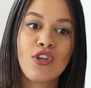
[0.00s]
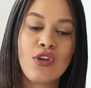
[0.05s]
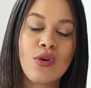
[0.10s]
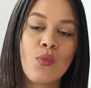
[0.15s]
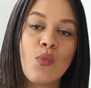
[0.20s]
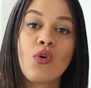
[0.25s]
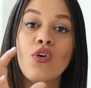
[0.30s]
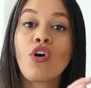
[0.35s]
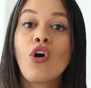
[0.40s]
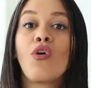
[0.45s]

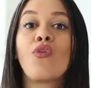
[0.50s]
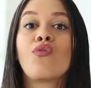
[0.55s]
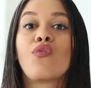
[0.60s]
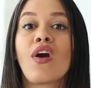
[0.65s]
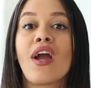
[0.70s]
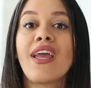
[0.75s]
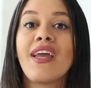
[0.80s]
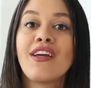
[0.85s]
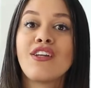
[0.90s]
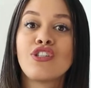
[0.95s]
will go
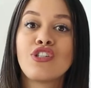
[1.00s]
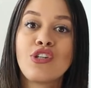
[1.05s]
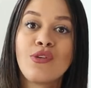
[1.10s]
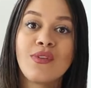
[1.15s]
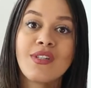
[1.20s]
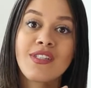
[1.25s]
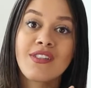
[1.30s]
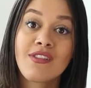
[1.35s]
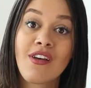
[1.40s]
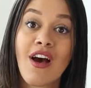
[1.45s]
right into
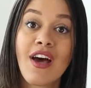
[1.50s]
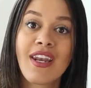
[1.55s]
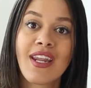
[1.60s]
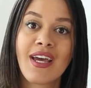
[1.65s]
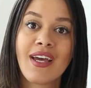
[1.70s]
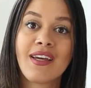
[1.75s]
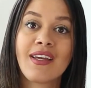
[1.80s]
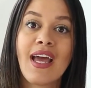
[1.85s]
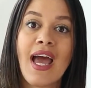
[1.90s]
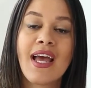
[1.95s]

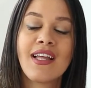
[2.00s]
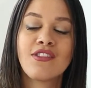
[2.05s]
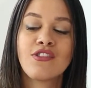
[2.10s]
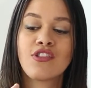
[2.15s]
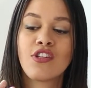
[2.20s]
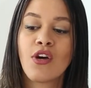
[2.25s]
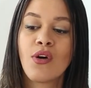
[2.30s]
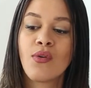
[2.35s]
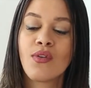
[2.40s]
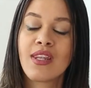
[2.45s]
Asana. And
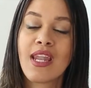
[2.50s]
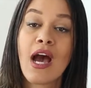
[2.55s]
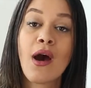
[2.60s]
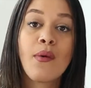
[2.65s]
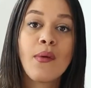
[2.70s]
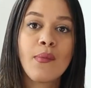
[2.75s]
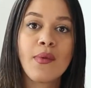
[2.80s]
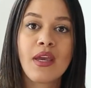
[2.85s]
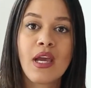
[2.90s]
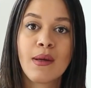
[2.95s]
so
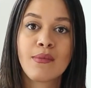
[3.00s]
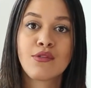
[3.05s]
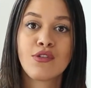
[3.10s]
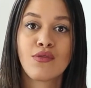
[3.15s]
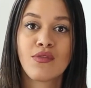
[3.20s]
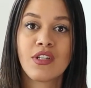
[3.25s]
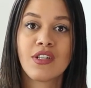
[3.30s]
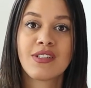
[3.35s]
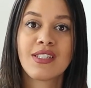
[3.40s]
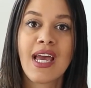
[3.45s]
now it becomes
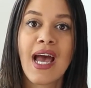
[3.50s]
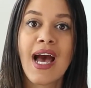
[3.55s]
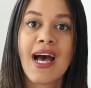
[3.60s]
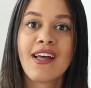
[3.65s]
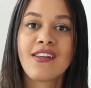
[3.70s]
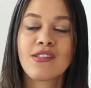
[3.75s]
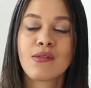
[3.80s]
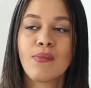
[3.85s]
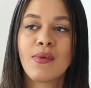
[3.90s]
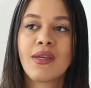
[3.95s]
a real task,